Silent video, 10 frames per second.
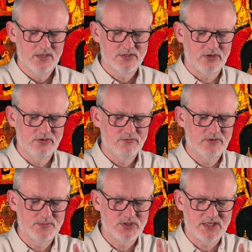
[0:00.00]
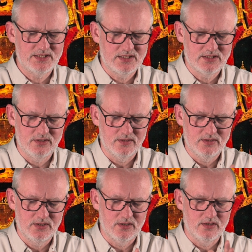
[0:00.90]
So Rinpoche says, look,
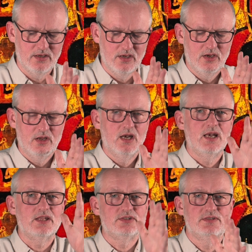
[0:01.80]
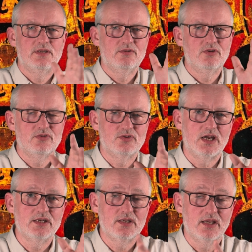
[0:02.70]
I'm trying